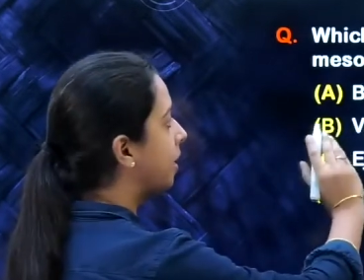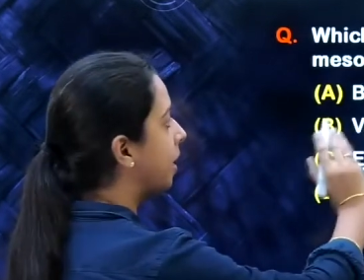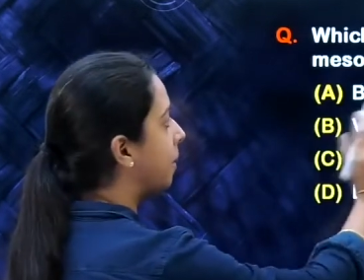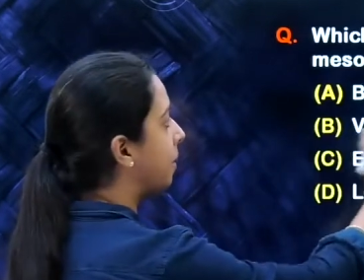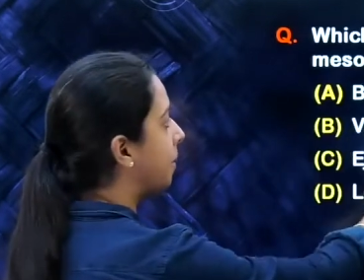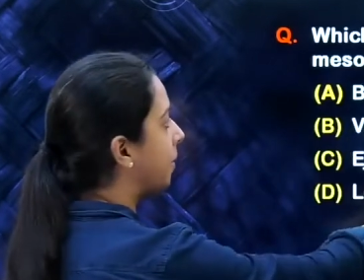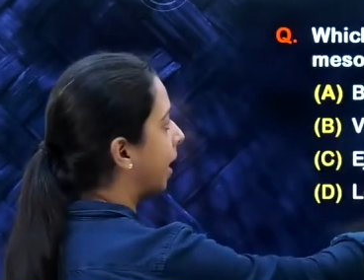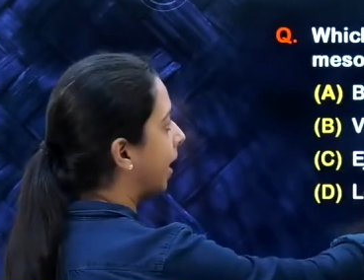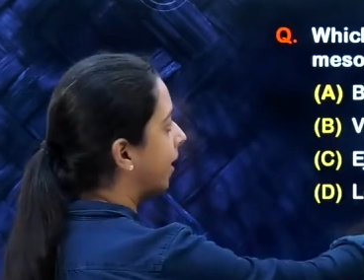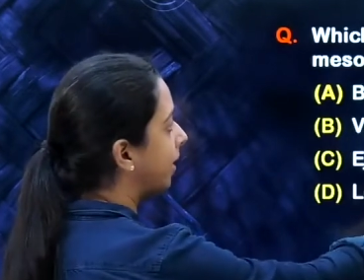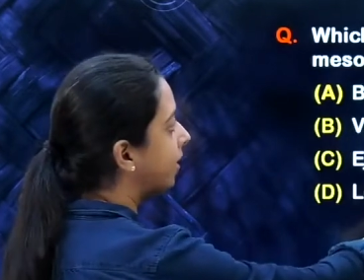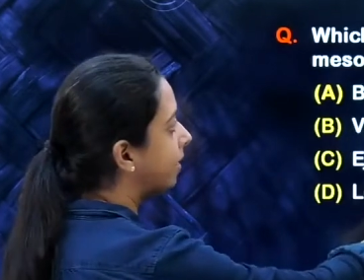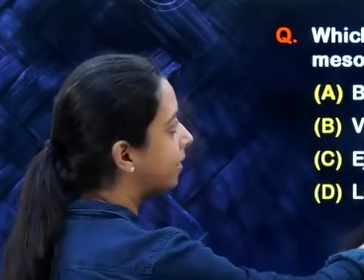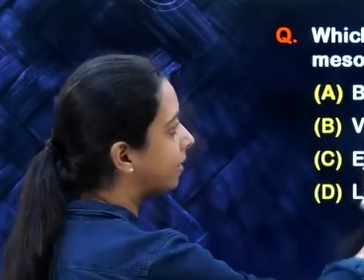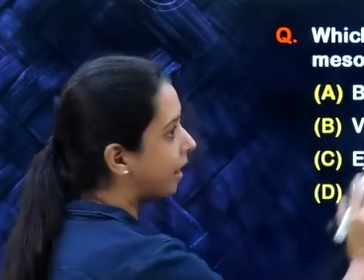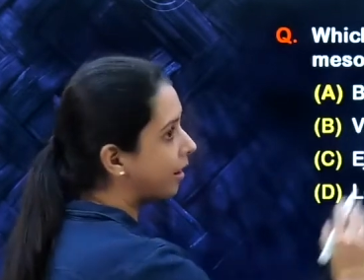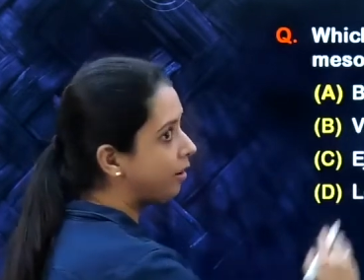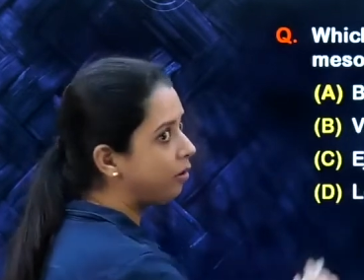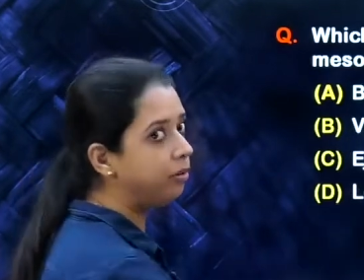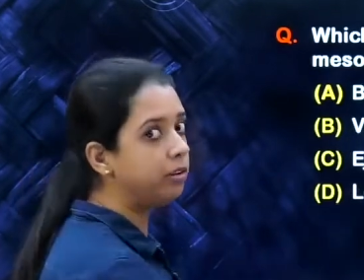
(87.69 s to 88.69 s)
Bladder
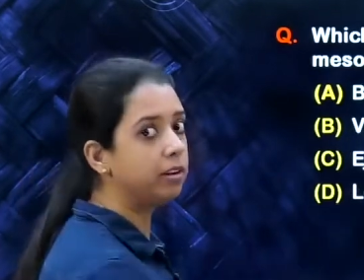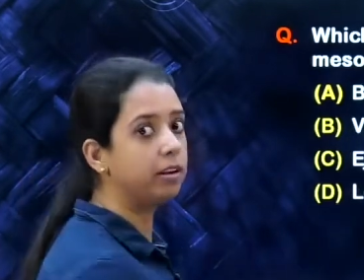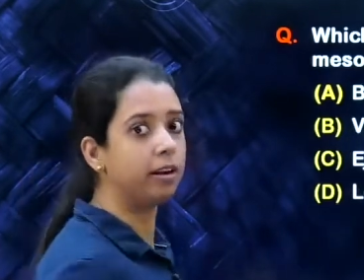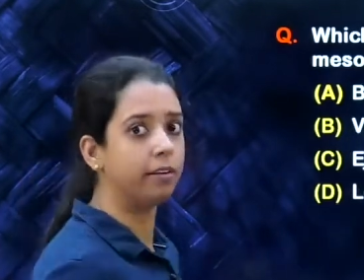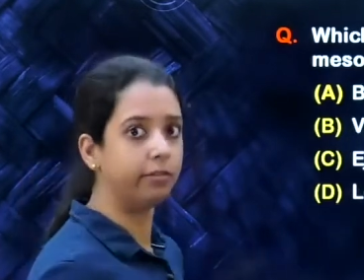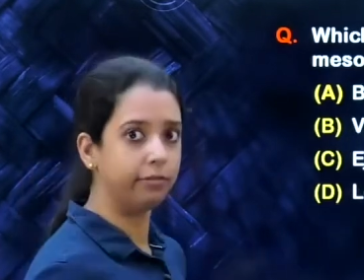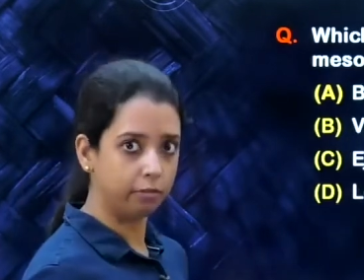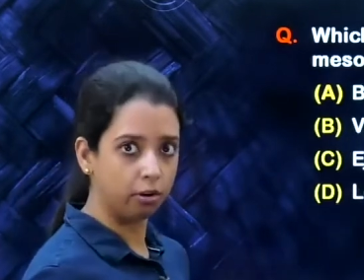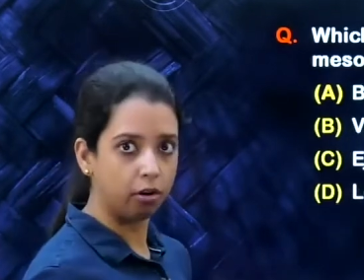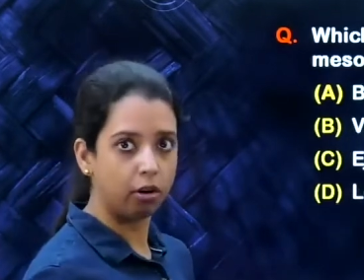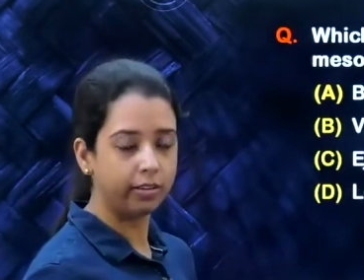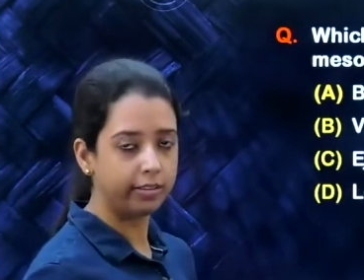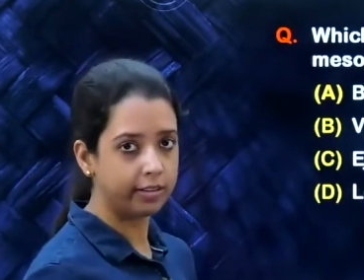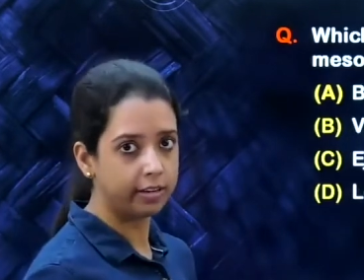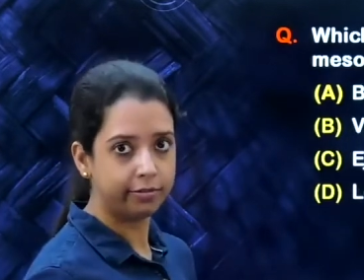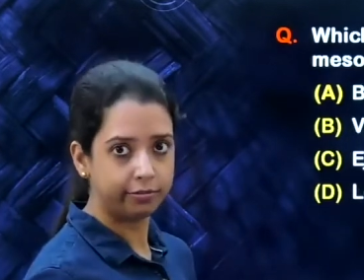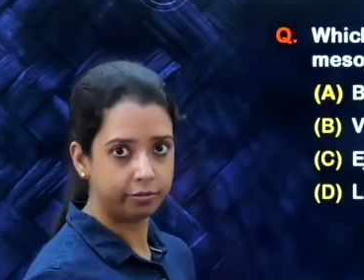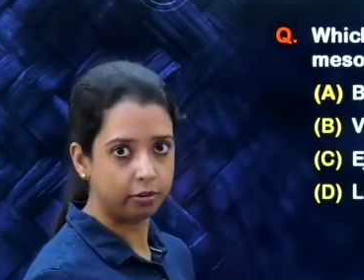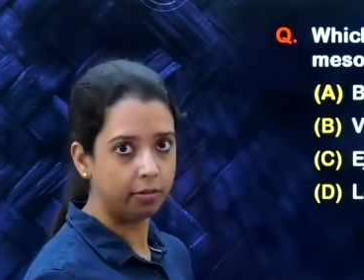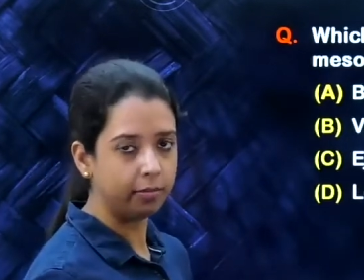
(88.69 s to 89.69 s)
trigone, of course
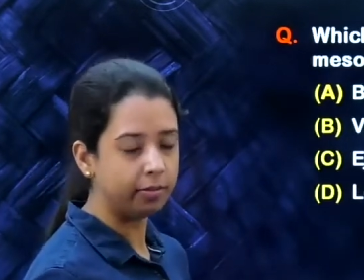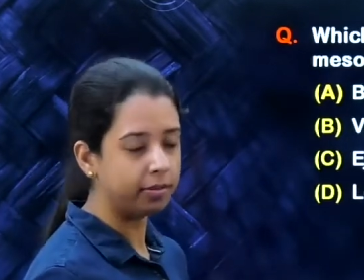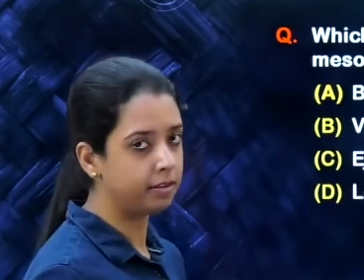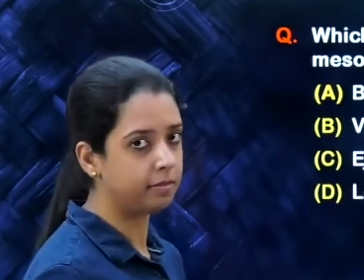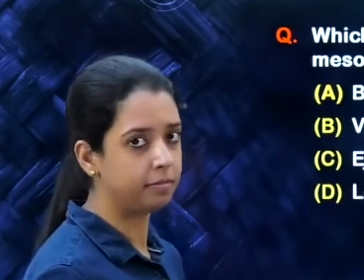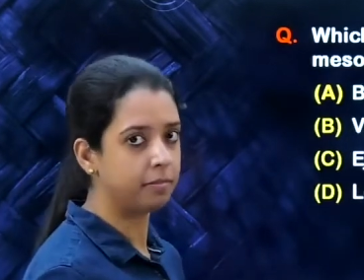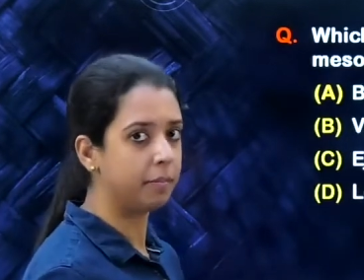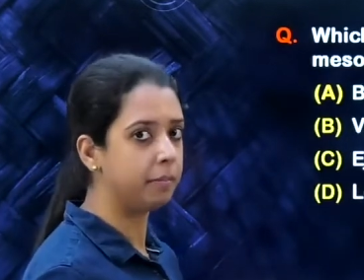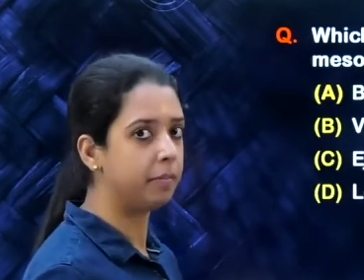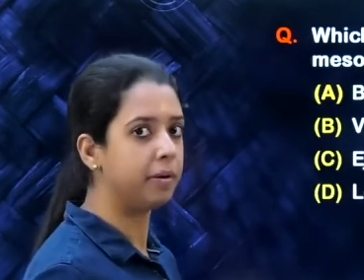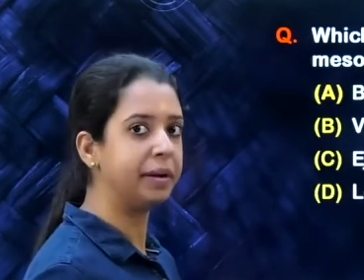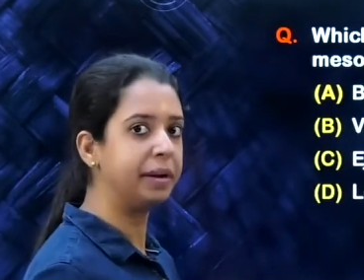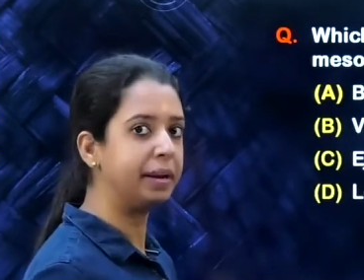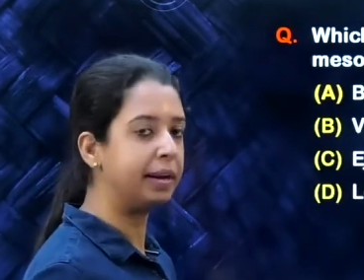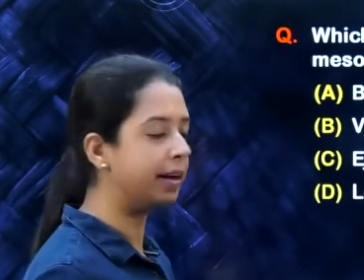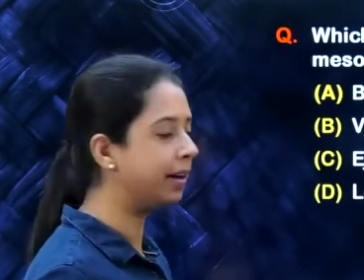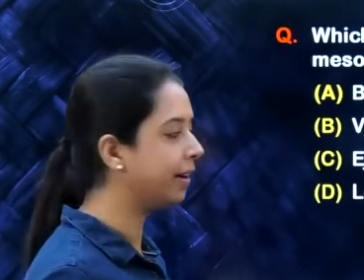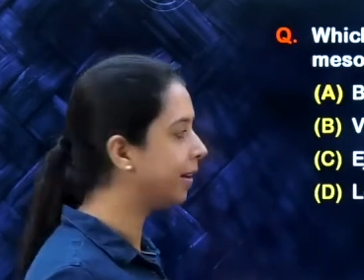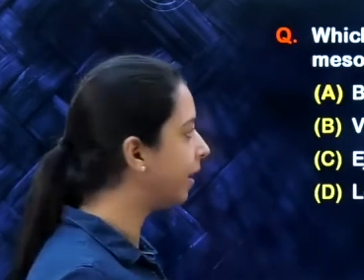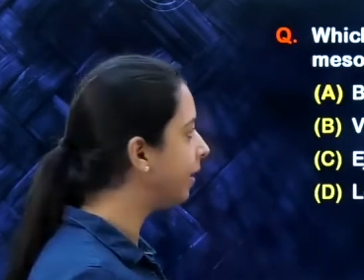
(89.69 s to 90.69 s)
it forms, remember
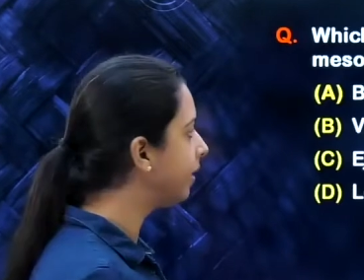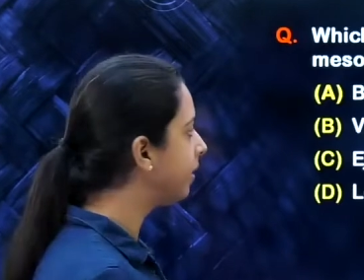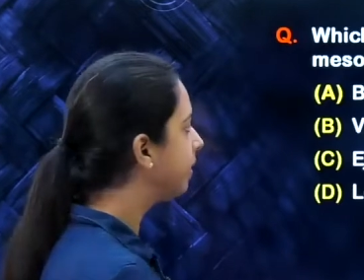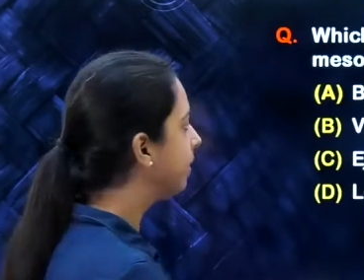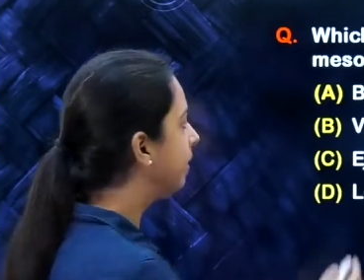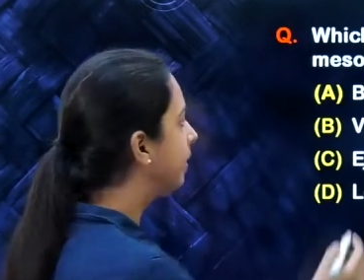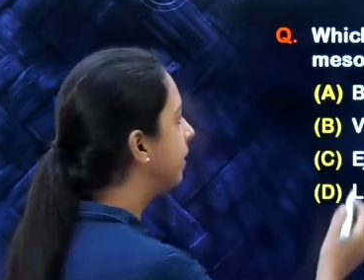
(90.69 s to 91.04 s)
clear cut